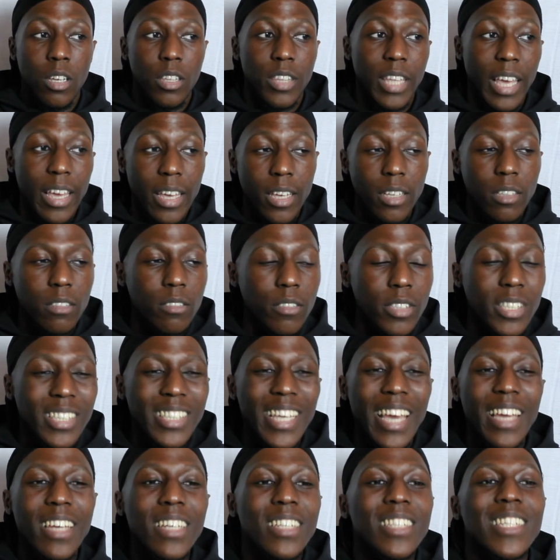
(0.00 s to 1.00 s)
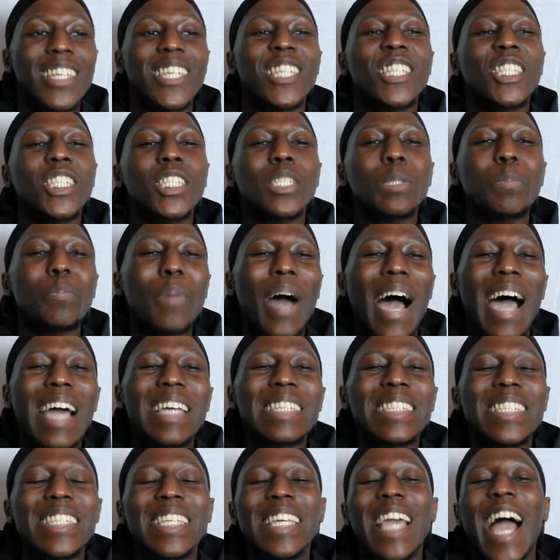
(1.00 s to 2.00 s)
they they
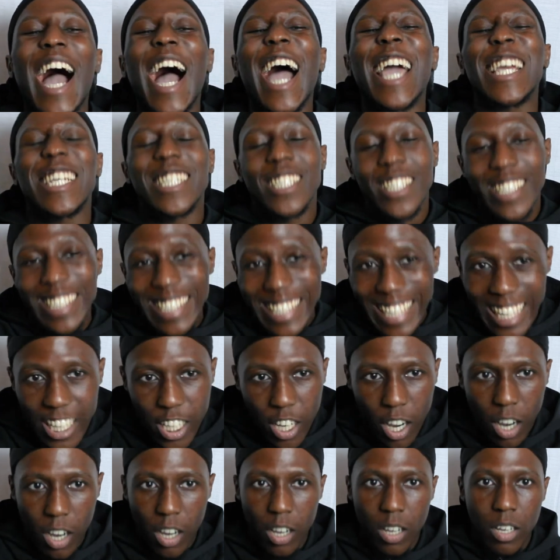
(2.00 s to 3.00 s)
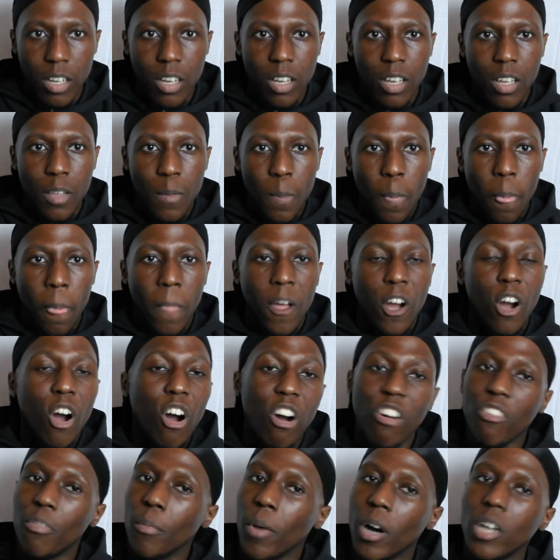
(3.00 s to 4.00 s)
despised the idea
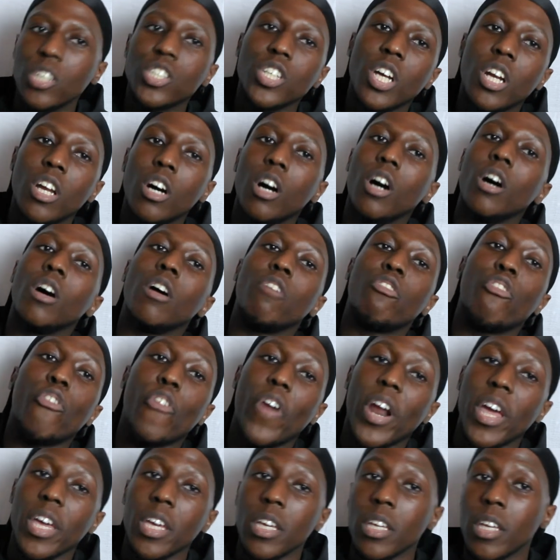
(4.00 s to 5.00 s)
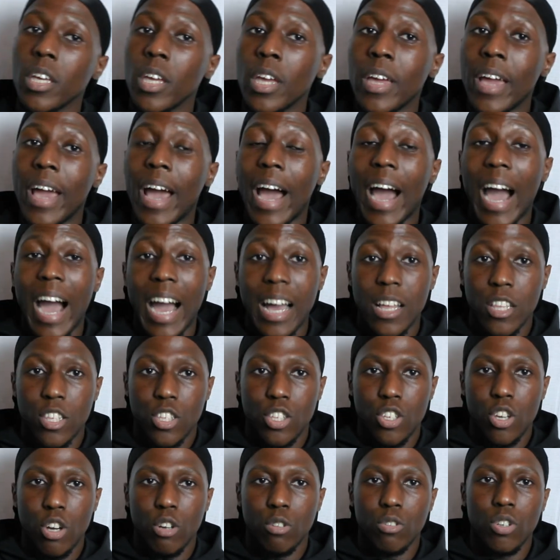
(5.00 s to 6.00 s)
of Mowalola, Ray and
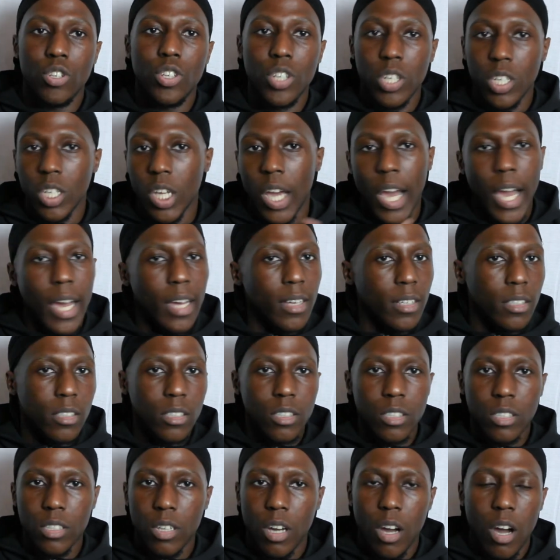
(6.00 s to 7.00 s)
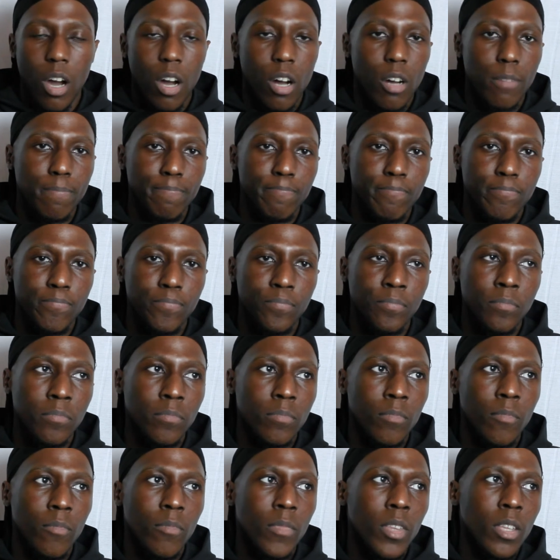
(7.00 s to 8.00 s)
Yoji and um
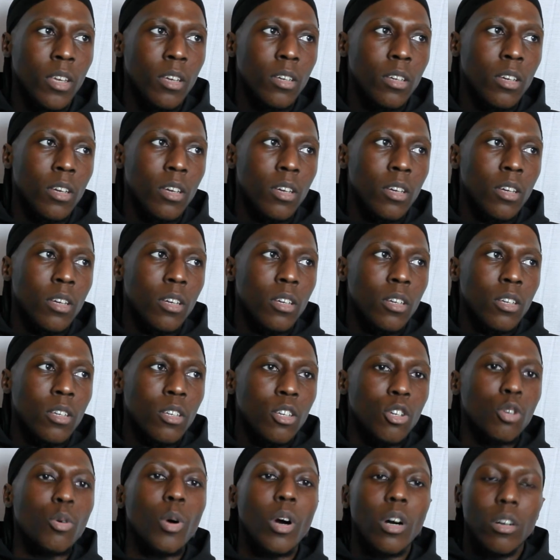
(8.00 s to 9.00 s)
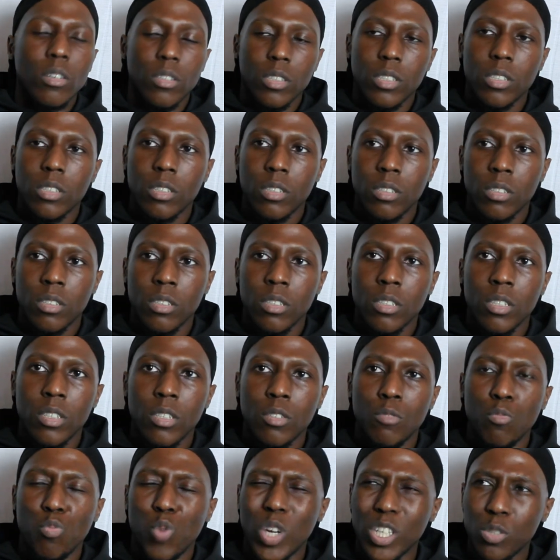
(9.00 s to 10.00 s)
who else,
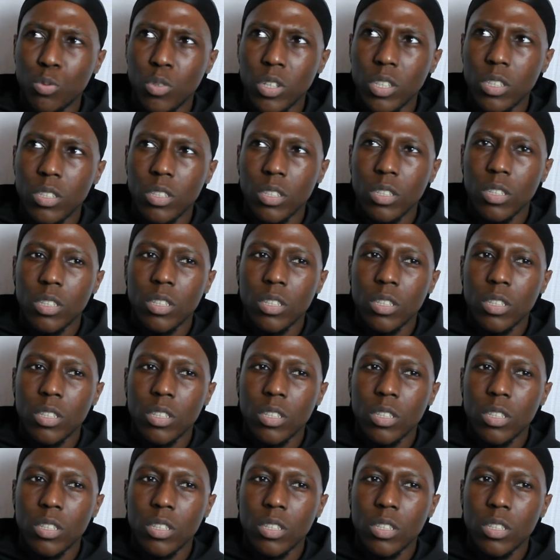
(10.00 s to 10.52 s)
Westwood,